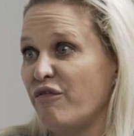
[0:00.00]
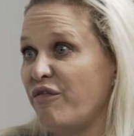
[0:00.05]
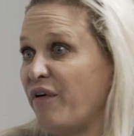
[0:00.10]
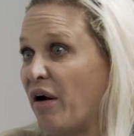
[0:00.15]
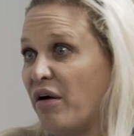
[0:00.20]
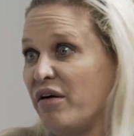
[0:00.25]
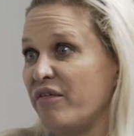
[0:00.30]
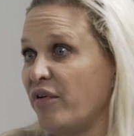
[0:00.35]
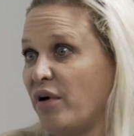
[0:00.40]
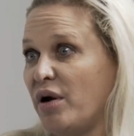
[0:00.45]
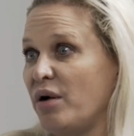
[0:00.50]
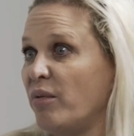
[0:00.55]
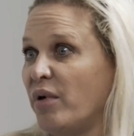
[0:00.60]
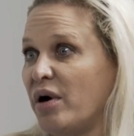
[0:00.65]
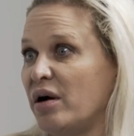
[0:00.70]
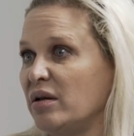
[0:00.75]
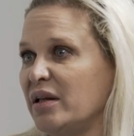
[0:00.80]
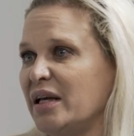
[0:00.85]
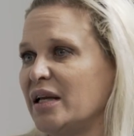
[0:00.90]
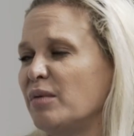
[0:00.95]
very, very
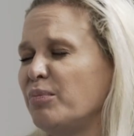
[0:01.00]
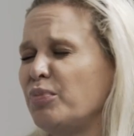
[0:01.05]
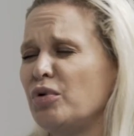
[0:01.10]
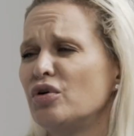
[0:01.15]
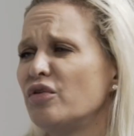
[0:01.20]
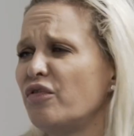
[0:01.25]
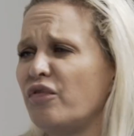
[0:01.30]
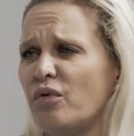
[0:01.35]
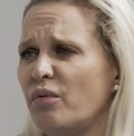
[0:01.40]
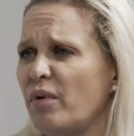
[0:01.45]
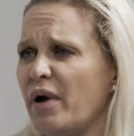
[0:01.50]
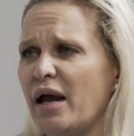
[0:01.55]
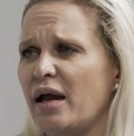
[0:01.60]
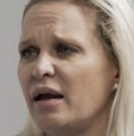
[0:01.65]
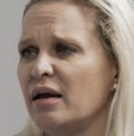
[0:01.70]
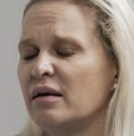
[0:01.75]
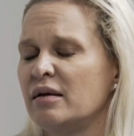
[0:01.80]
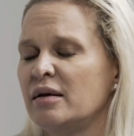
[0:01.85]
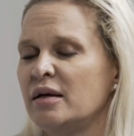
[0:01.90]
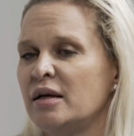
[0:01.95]
well in a beautiful
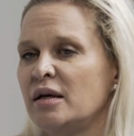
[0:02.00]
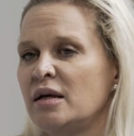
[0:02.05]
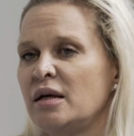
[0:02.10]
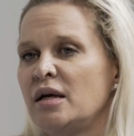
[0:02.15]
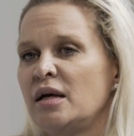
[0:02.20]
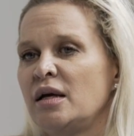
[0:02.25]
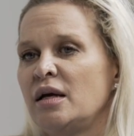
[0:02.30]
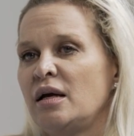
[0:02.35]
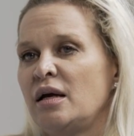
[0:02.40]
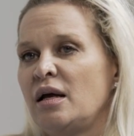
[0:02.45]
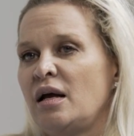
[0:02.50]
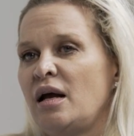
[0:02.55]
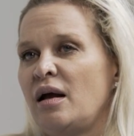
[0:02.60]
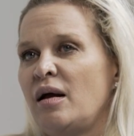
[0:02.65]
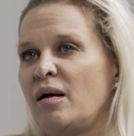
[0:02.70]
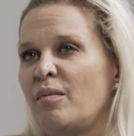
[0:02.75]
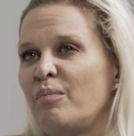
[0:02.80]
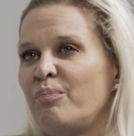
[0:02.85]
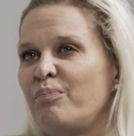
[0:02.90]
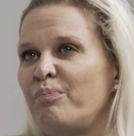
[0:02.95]
way.
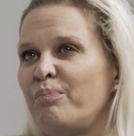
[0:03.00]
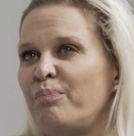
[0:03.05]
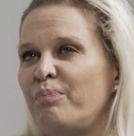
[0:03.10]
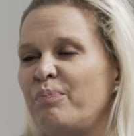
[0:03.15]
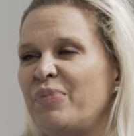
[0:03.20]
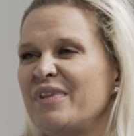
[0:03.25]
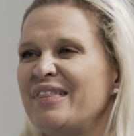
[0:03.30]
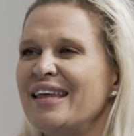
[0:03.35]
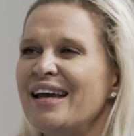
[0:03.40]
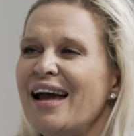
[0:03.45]
But